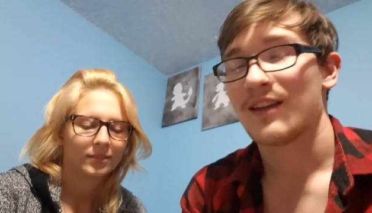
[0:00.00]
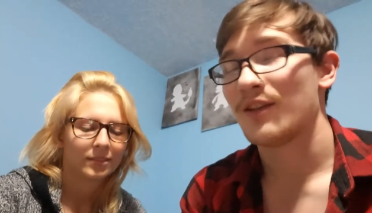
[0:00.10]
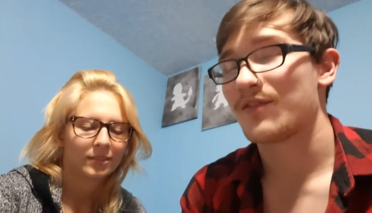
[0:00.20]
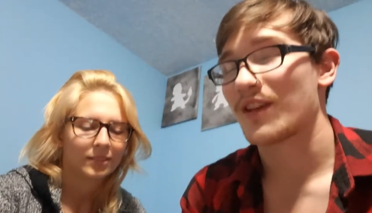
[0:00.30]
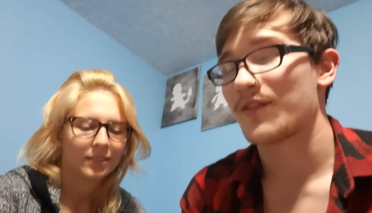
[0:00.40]

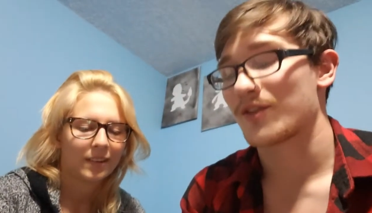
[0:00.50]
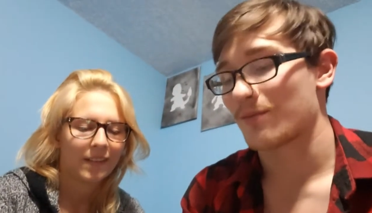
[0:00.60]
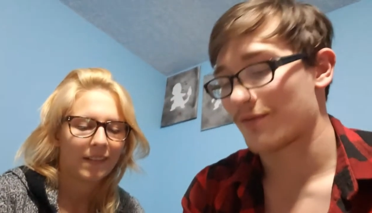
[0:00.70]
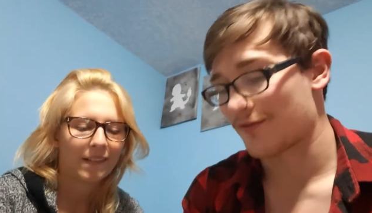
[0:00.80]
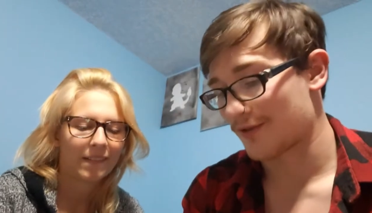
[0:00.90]
Speaker 1: You've said this
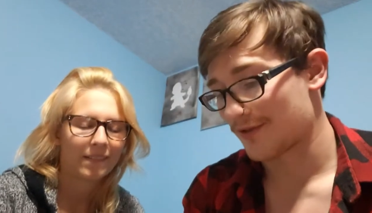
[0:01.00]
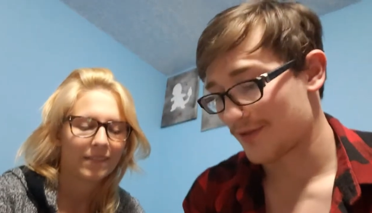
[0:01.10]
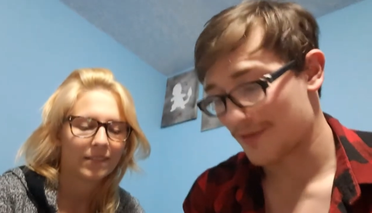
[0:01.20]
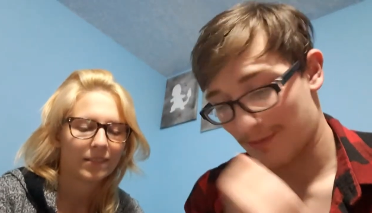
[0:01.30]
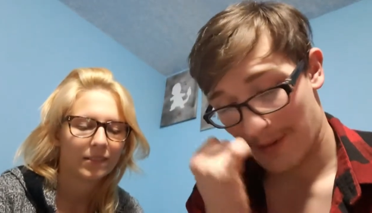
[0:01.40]
one before
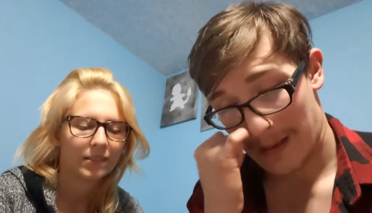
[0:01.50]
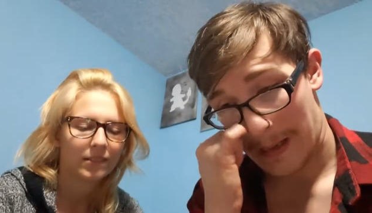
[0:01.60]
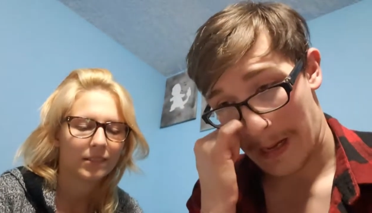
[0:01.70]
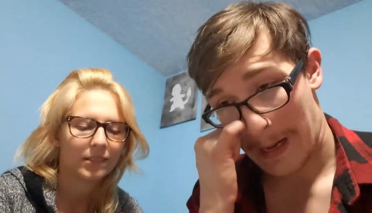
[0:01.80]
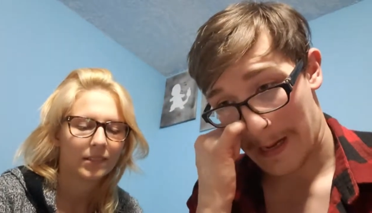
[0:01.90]

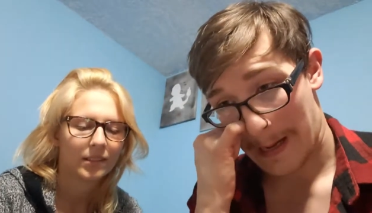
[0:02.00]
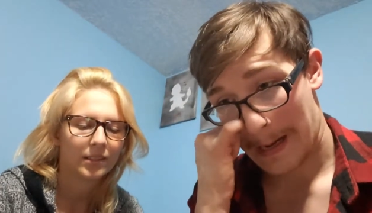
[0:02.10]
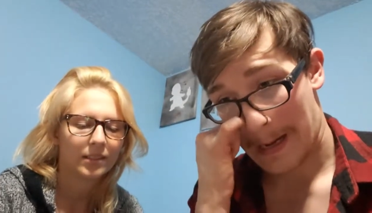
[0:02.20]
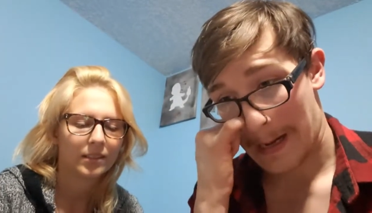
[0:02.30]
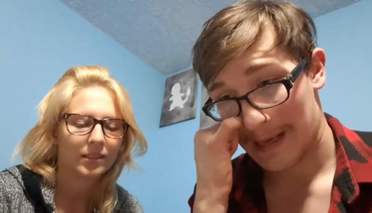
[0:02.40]

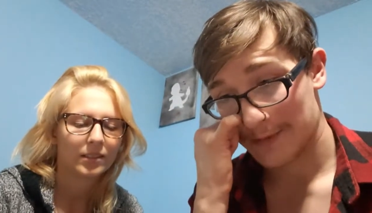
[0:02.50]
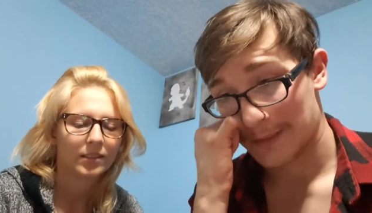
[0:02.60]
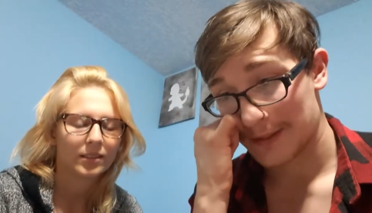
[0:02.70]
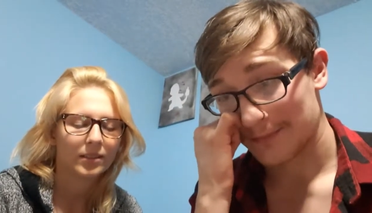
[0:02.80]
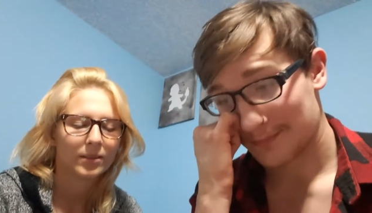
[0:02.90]
as
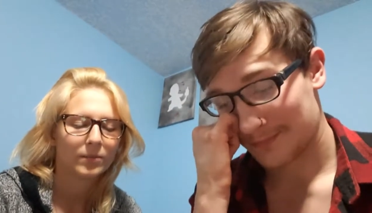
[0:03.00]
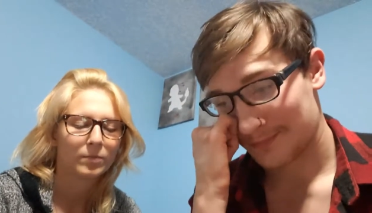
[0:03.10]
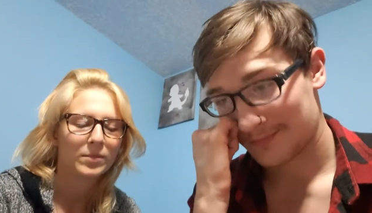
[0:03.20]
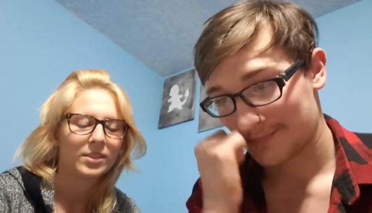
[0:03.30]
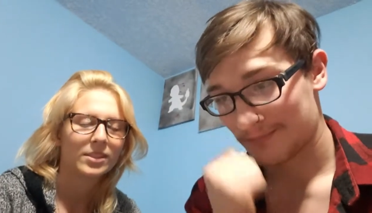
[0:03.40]
well.
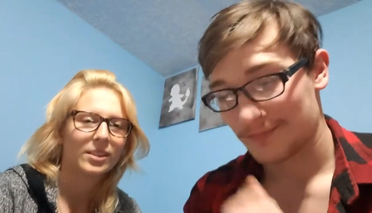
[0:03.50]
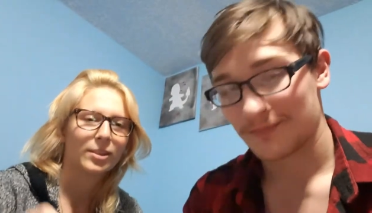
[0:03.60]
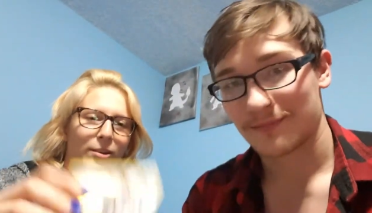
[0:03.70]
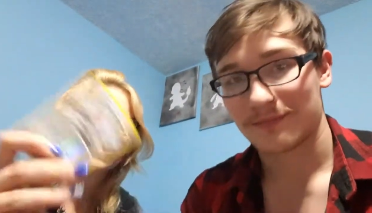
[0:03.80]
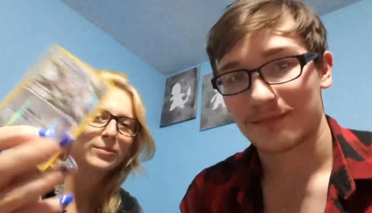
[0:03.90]

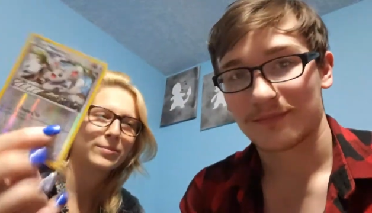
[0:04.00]
Mincino?